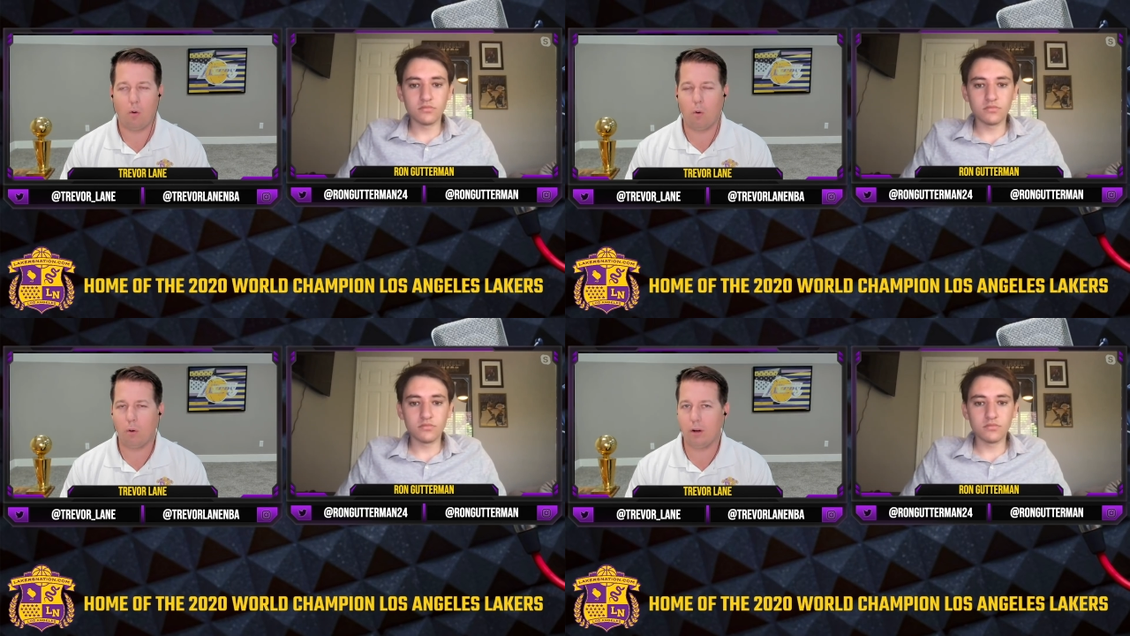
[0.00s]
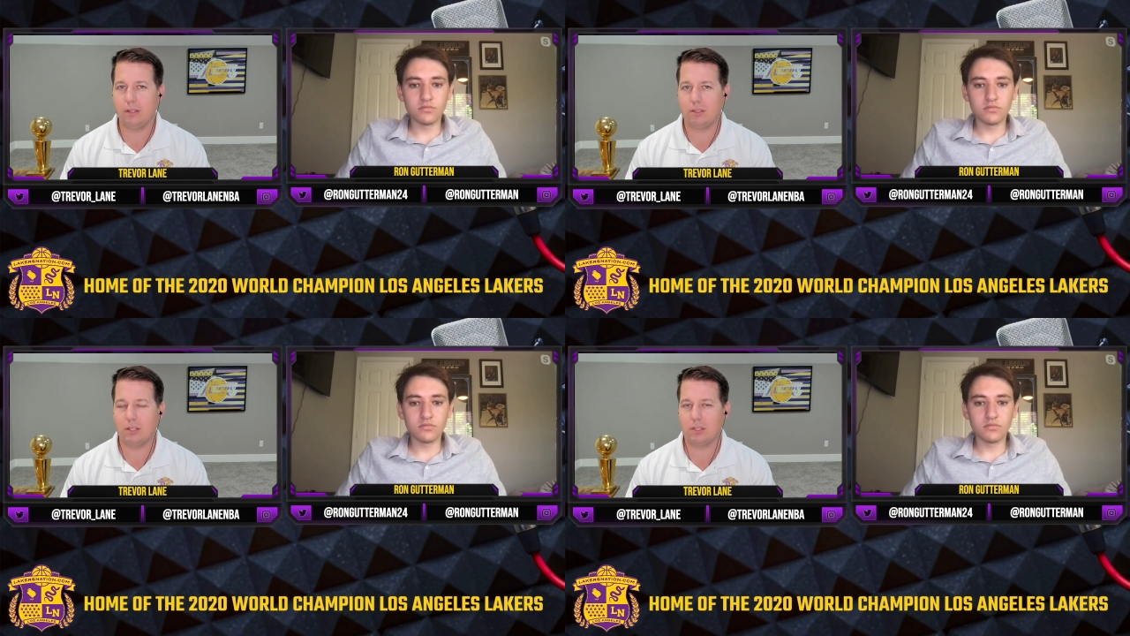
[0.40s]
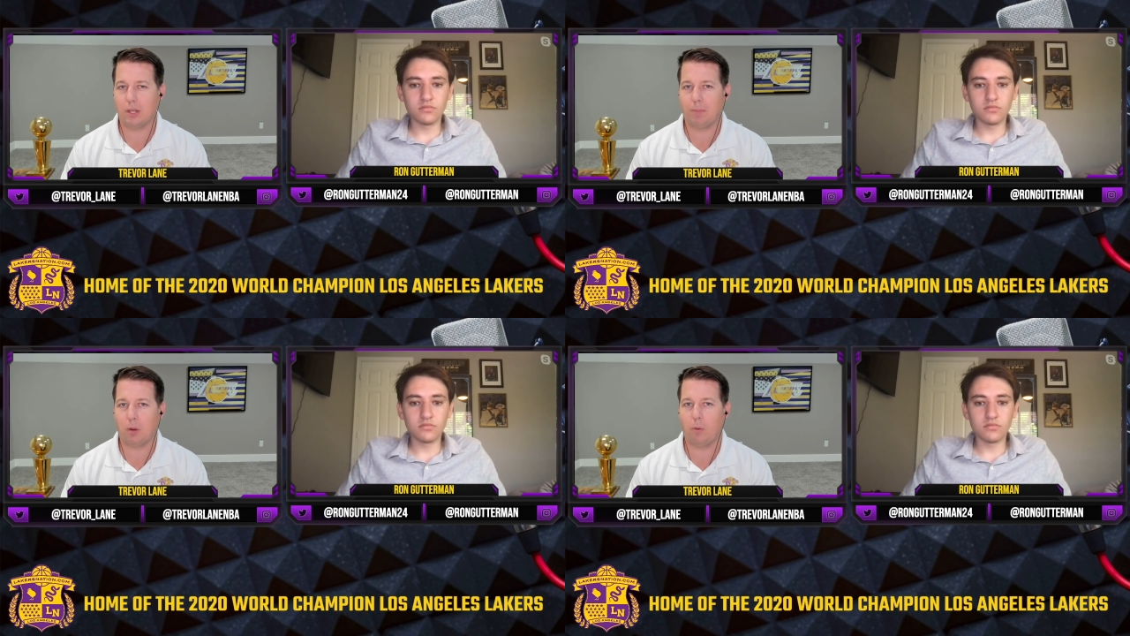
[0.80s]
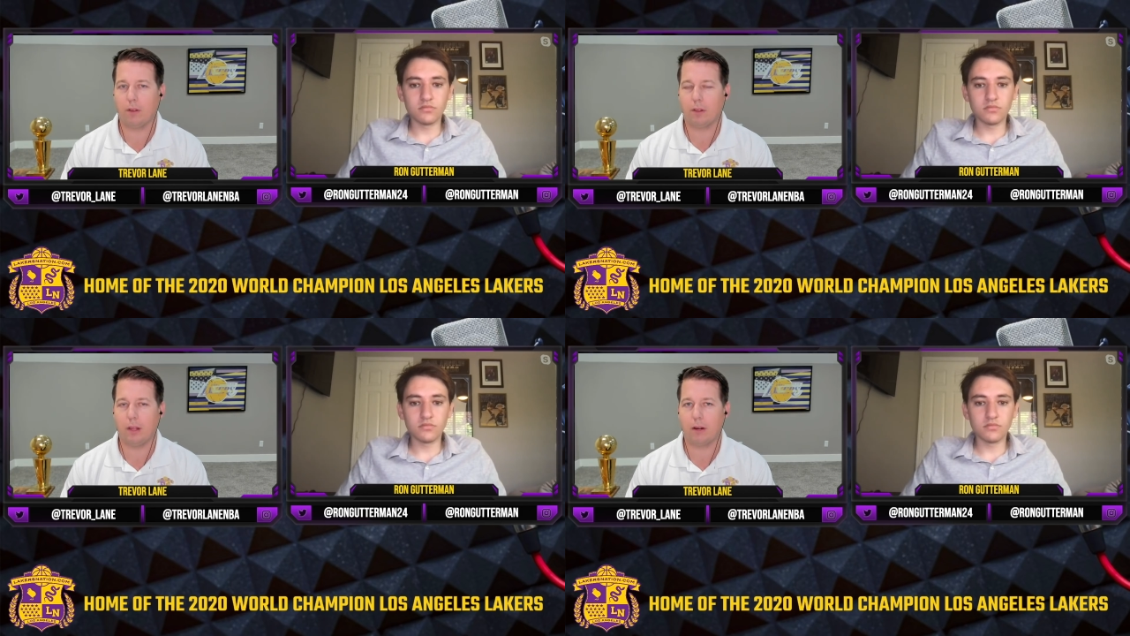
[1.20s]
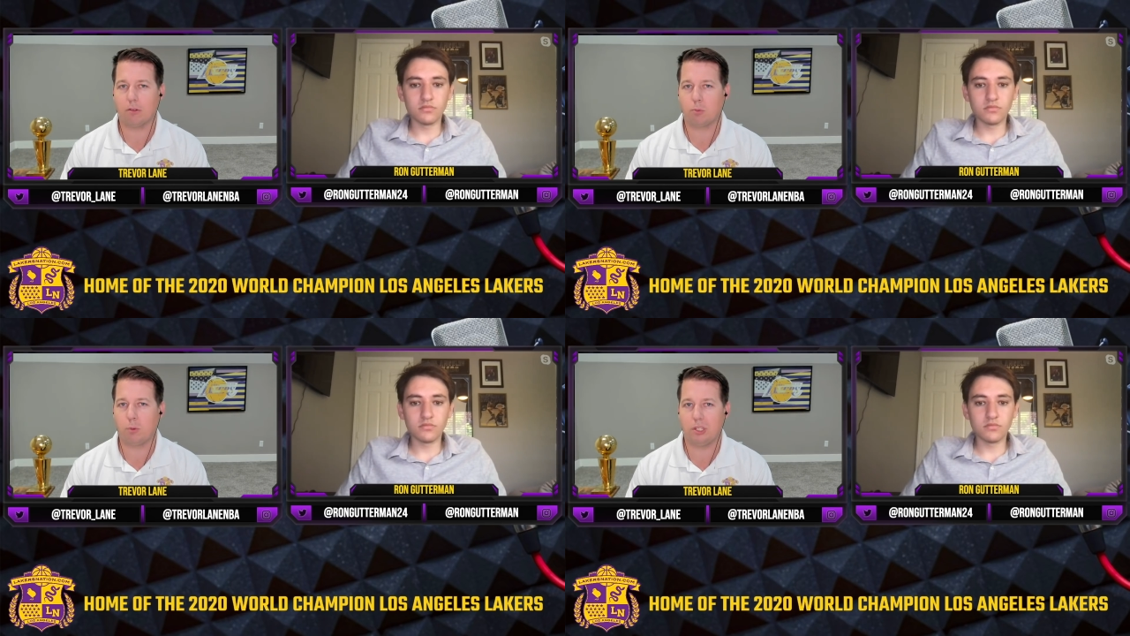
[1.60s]
Speaker 1: Or is this something where the
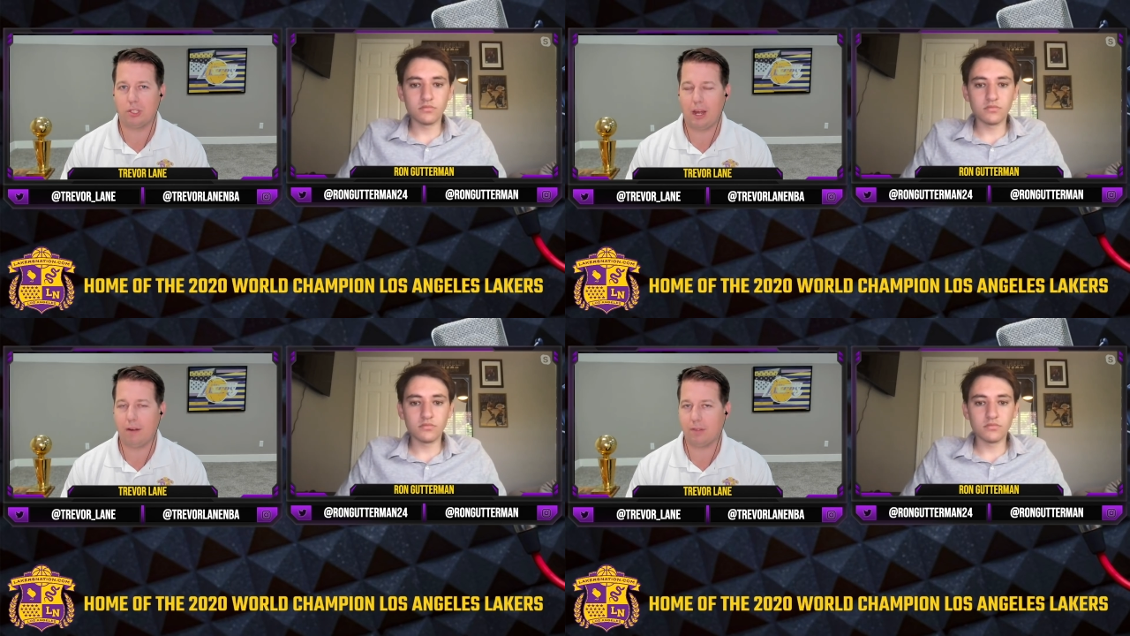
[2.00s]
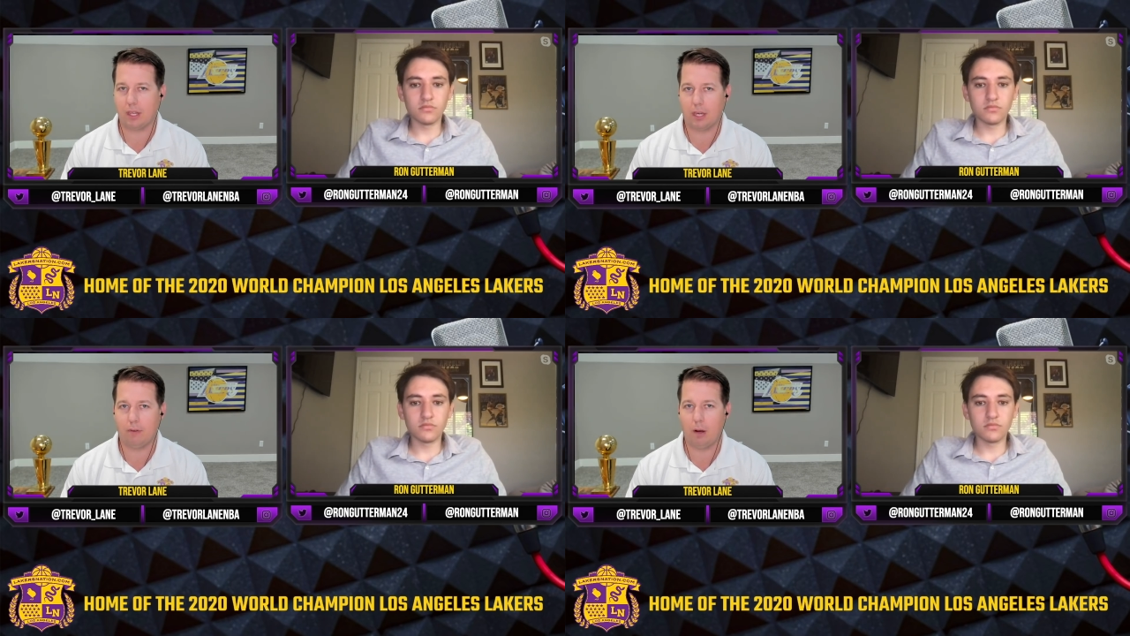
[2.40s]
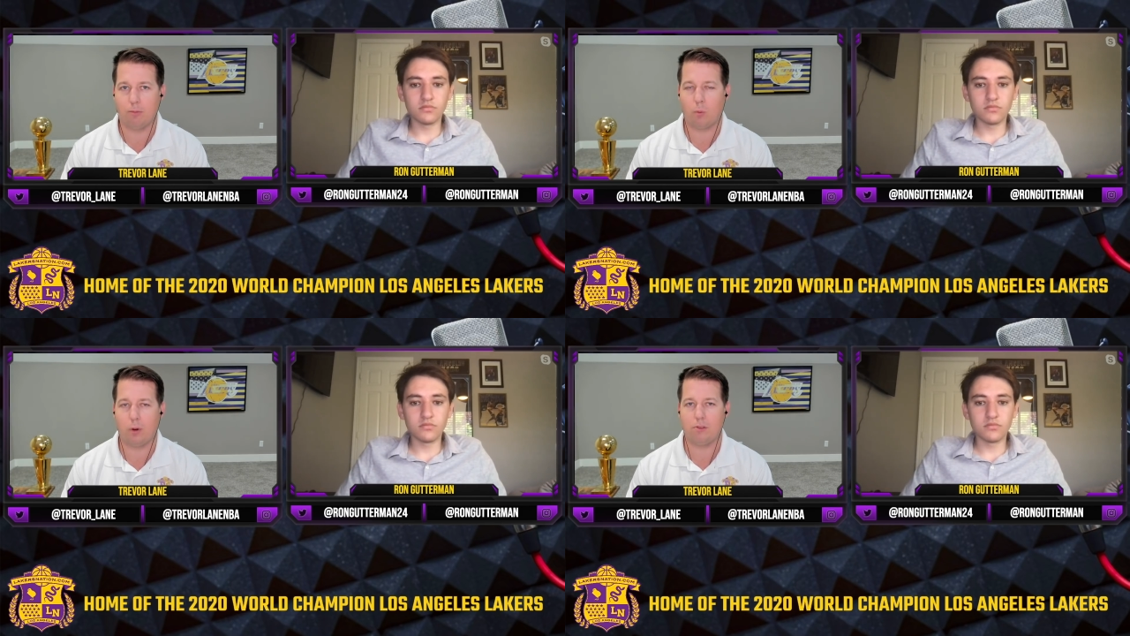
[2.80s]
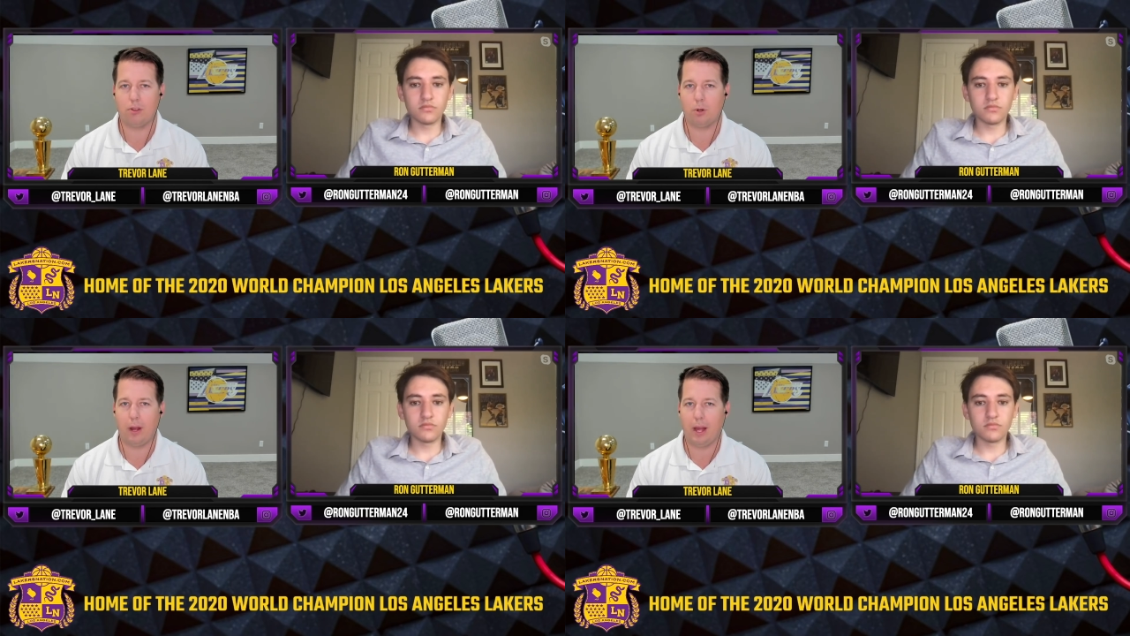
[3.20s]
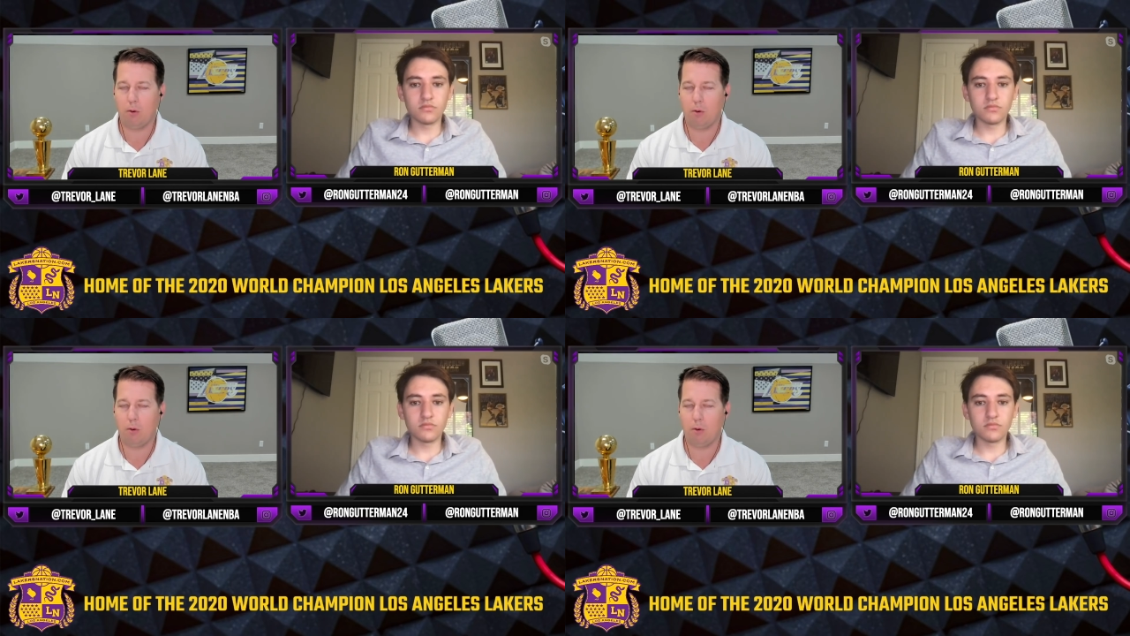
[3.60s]
Lakers would just have to give up 22